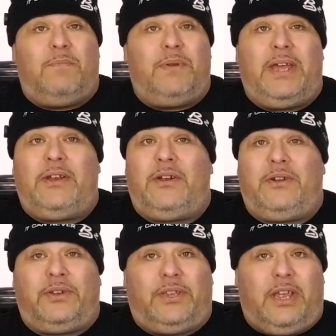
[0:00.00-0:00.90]

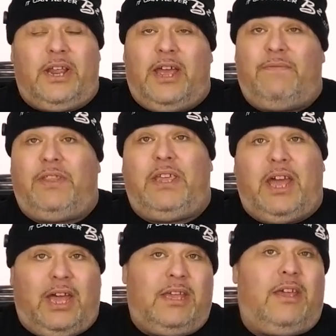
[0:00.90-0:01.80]
competitors that have
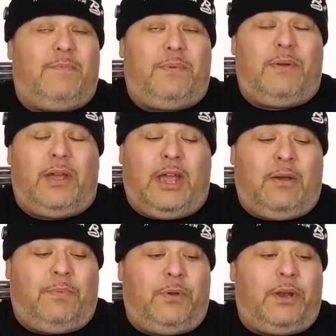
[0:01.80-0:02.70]
the high amp
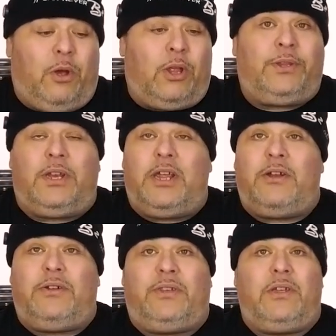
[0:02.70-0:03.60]
output
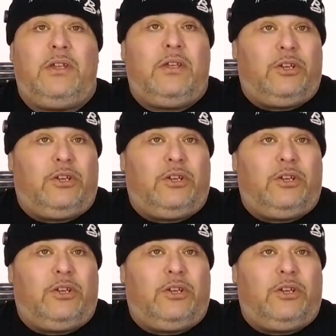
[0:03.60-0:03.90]
alternators,